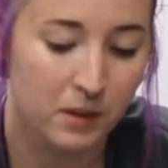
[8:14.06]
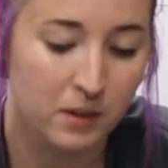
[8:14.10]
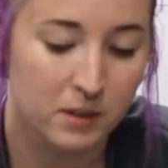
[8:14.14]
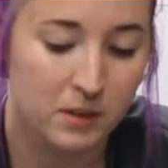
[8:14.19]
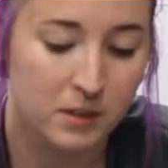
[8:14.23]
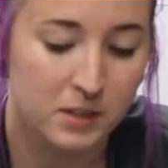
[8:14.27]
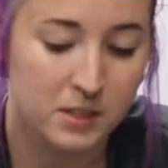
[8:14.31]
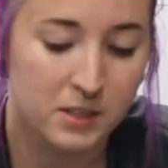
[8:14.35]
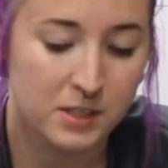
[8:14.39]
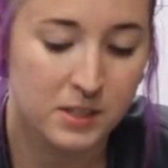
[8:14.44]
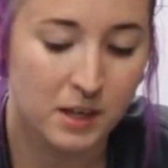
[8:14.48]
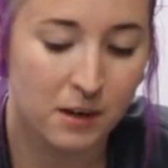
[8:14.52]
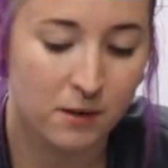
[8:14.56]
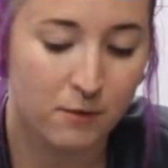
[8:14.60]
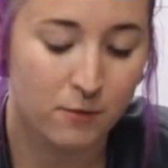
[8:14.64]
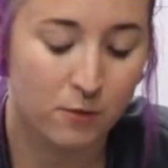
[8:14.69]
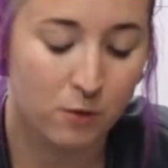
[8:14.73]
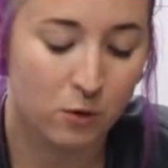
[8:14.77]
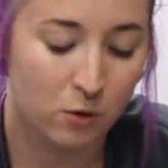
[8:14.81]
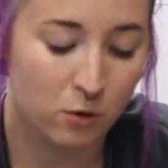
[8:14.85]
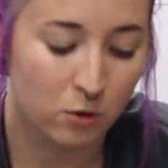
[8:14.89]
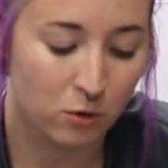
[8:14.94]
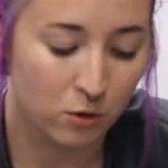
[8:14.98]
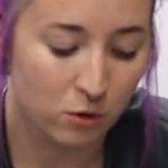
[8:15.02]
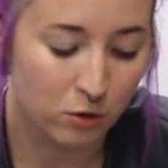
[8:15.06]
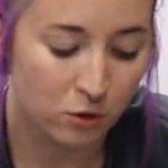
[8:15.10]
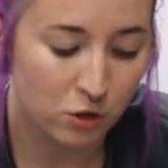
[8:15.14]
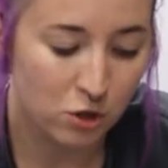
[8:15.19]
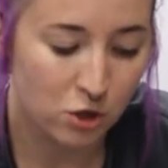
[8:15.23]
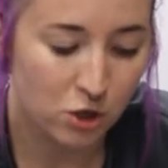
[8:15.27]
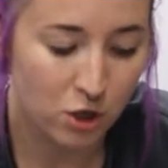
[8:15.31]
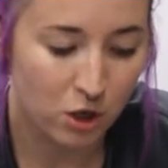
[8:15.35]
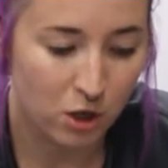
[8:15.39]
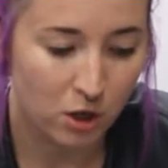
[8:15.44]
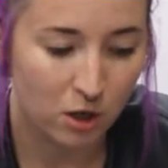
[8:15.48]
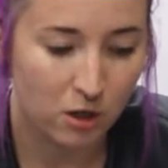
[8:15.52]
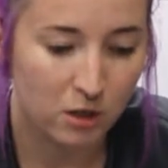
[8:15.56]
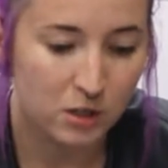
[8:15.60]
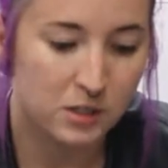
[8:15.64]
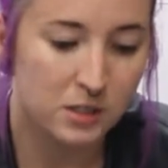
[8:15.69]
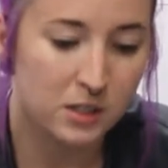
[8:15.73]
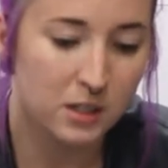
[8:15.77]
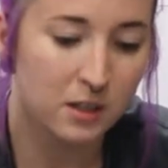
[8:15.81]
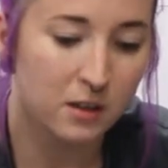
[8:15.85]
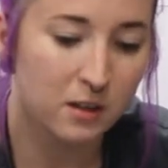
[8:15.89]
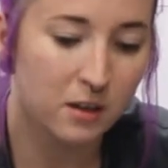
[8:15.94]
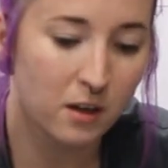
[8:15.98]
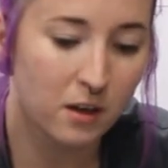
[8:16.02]
several
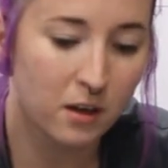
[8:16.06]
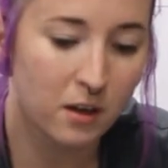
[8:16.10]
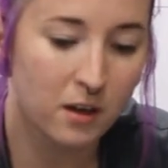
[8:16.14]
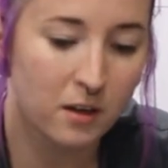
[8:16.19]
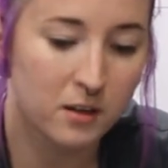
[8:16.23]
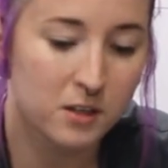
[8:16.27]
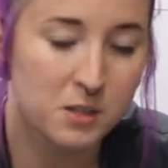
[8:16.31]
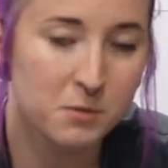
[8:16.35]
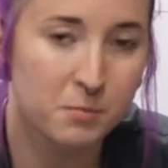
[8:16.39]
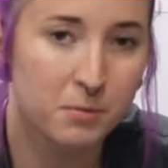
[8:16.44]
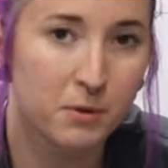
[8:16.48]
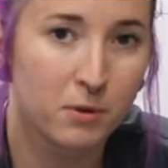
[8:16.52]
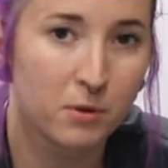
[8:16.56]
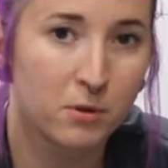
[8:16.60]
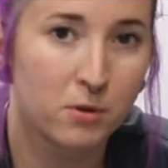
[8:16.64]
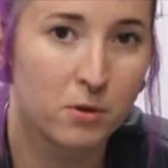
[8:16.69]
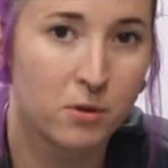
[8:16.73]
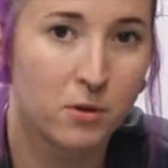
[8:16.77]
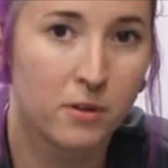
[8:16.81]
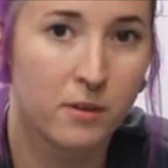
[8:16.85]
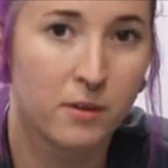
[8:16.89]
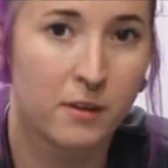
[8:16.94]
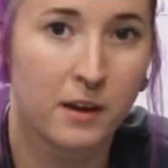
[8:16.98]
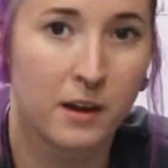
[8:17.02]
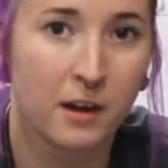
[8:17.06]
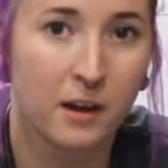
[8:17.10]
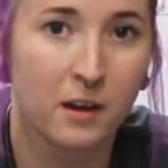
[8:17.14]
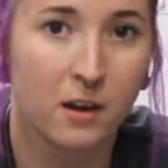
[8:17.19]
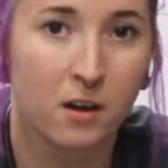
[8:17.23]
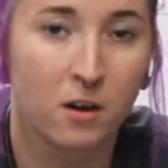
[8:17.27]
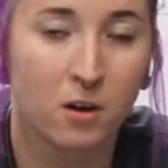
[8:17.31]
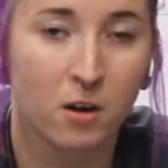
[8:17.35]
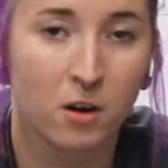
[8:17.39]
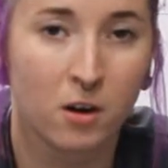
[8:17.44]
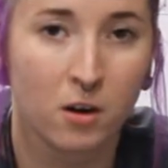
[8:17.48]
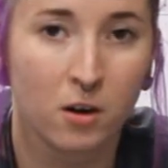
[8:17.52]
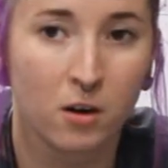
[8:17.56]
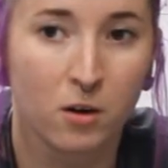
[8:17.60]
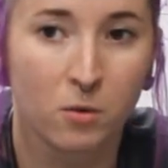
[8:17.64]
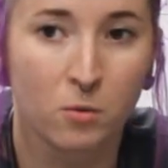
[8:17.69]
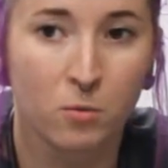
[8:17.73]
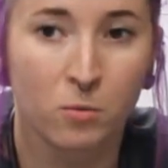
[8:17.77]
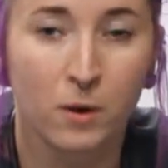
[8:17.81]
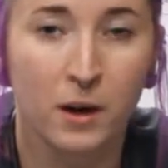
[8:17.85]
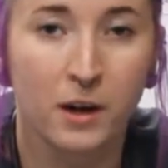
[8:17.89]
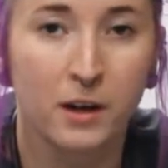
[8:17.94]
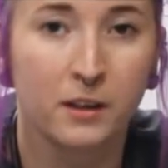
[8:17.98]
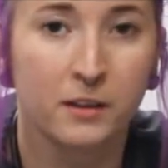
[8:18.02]
charts in the hospital that are
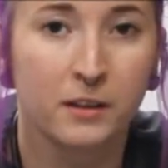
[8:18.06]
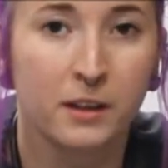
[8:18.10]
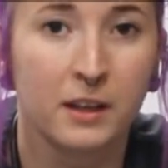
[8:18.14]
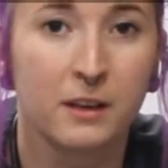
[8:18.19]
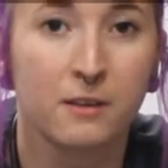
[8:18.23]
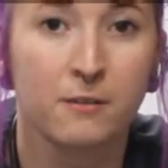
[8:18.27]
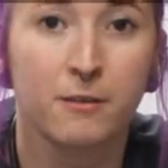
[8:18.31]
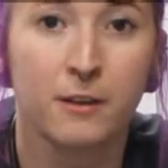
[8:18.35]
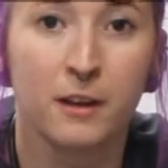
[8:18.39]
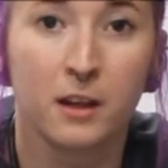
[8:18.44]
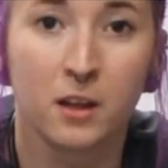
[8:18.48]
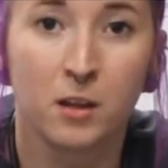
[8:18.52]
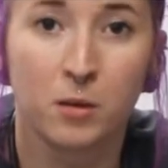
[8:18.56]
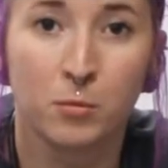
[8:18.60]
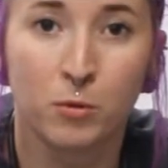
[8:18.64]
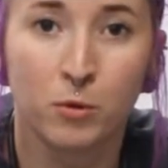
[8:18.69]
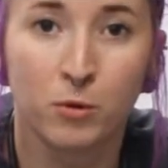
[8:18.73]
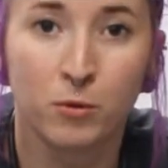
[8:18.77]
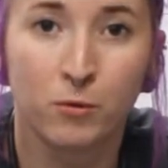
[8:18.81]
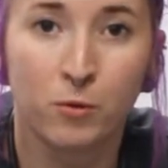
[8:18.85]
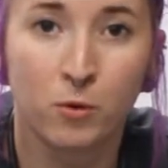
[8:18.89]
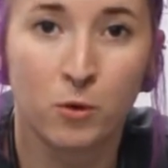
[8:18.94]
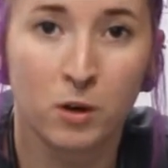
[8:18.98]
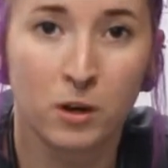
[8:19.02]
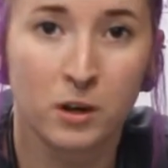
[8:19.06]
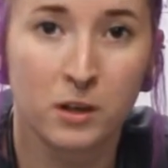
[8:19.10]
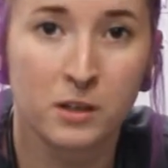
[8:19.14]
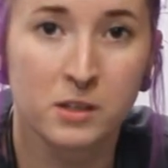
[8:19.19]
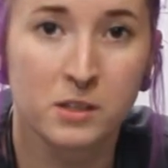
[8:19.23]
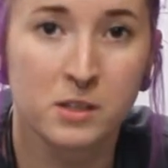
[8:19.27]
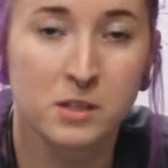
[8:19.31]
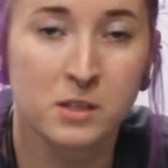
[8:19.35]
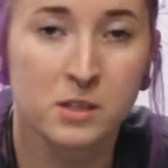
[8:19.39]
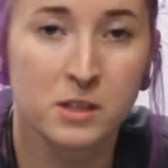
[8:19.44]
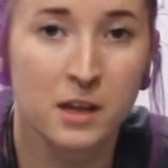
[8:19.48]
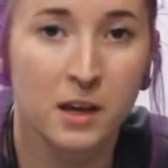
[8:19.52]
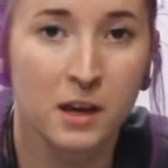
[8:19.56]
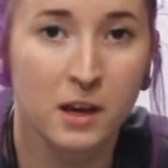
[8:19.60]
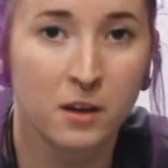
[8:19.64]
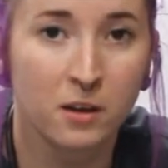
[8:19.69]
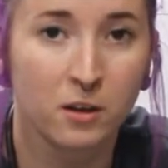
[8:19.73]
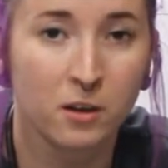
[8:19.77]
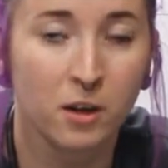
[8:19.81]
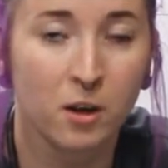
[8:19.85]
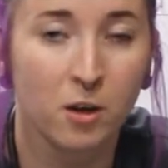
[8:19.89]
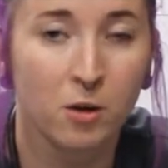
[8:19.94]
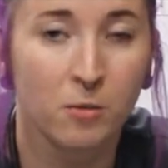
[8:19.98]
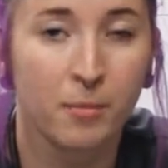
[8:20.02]
readily available for us that
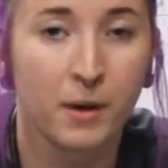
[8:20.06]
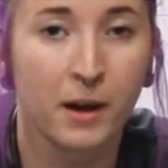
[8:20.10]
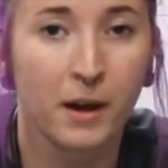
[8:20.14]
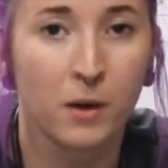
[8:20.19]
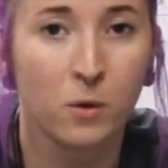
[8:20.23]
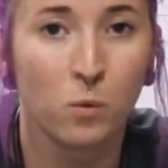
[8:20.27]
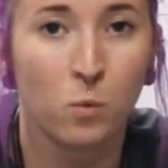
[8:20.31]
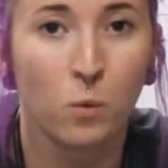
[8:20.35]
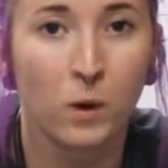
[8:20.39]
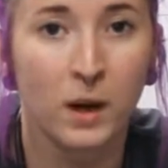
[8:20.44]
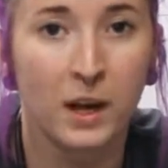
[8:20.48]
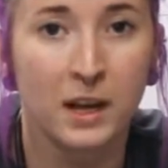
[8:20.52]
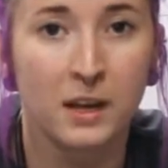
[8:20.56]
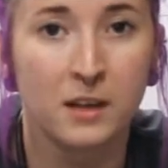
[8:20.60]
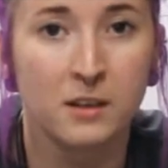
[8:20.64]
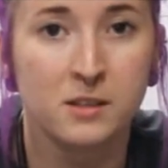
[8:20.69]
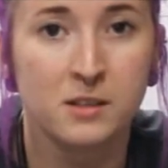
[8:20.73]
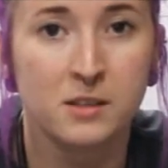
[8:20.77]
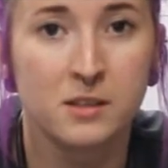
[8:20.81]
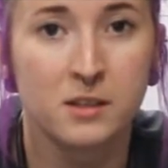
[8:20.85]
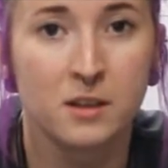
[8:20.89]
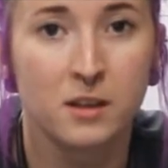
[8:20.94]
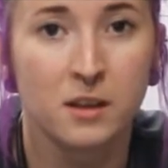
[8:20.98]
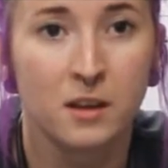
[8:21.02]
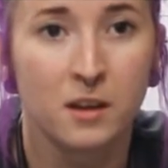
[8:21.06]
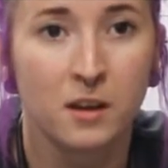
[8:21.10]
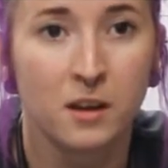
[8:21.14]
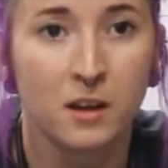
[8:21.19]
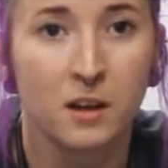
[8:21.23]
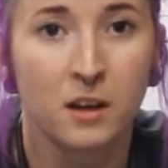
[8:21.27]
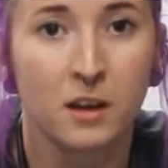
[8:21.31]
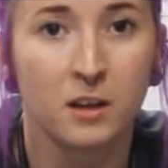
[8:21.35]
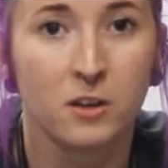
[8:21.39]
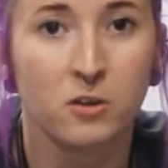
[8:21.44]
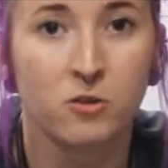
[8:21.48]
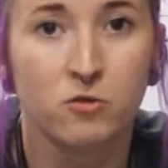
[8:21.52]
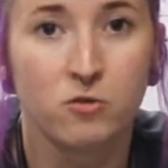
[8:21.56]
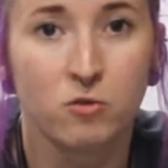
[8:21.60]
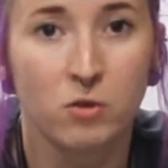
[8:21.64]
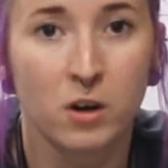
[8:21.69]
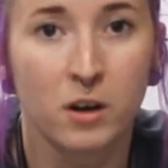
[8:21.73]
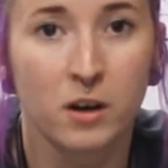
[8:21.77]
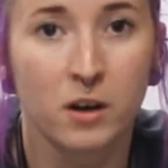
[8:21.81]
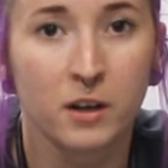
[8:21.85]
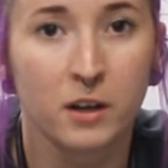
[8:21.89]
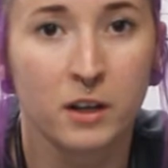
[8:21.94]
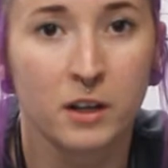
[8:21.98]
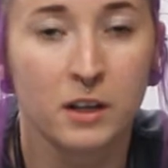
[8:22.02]
go by weight and
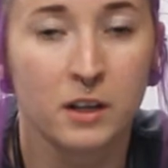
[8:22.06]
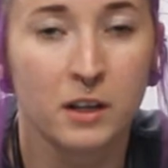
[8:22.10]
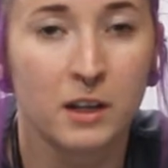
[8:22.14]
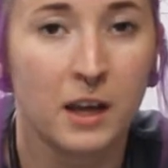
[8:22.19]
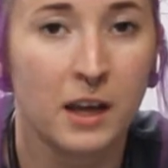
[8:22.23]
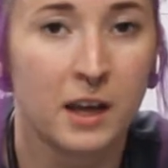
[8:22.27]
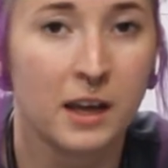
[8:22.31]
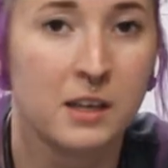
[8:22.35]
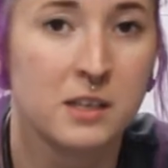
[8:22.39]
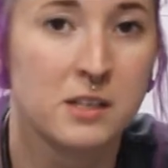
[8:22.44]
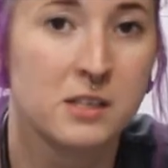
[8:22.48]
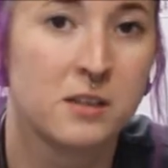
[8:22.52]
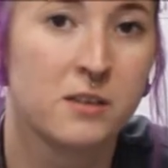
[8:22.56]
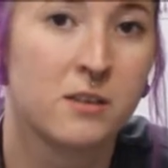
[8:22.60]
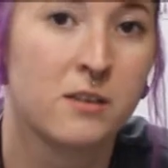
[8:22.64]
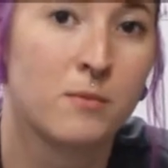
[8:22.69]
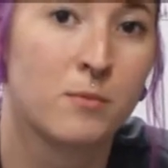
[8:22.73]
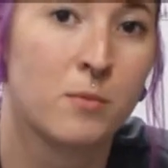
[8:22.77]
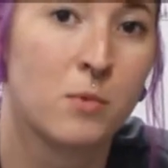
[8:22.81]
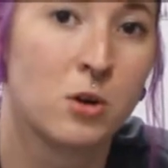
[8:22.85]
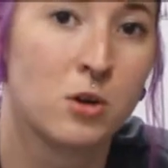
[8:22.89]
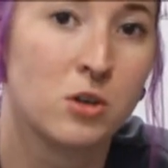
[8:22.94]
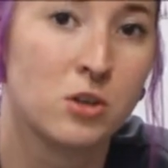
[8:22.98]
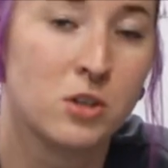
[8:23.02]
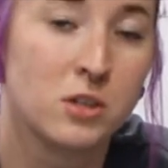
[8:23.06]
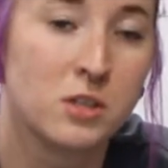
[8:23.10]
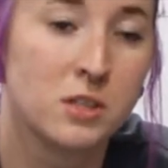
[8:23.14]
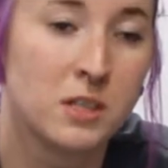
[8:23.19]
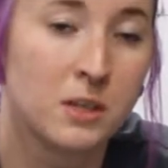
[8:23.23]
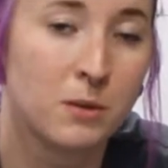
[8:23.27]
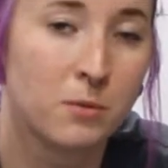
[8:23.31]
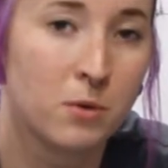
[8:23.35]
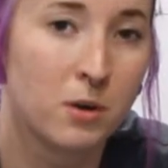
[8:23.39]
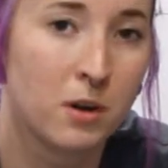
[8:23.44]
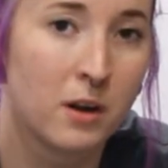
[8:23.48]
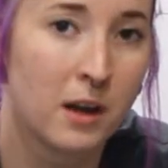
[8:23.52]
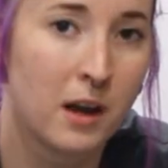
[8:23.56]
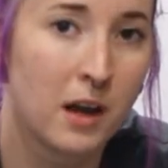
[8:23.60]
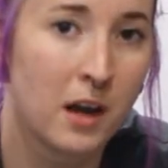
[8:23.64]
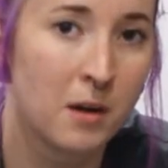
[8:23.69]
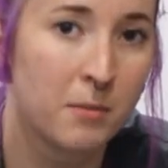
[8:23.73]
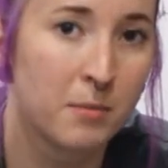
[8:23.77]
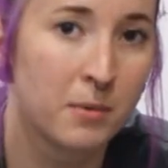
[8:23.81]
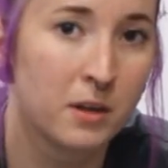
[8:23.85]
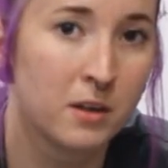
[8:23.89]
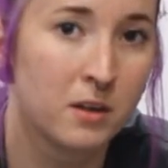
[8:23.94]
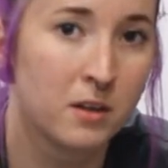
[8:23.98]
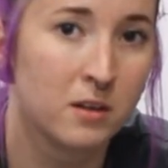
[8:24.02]
drug in case an emergency were to
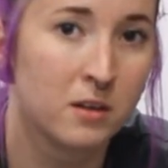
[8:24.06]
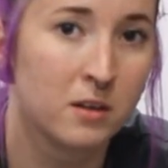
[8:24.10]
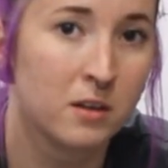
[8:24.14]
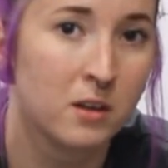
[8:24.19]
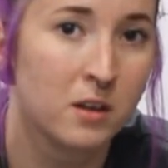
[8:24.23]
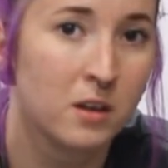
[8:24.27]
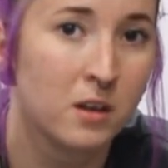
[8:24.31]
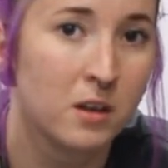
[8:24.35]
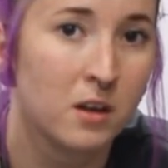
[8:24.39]
happen.